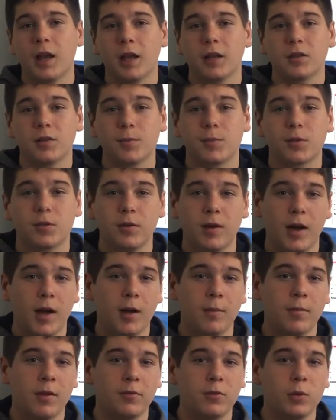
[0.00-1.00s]

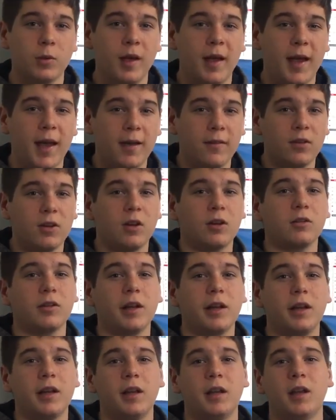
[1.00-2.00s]
Subscribe if you haven't
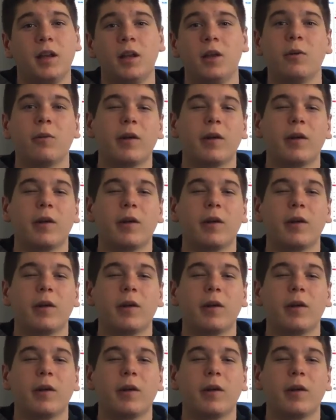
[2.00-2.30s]
already.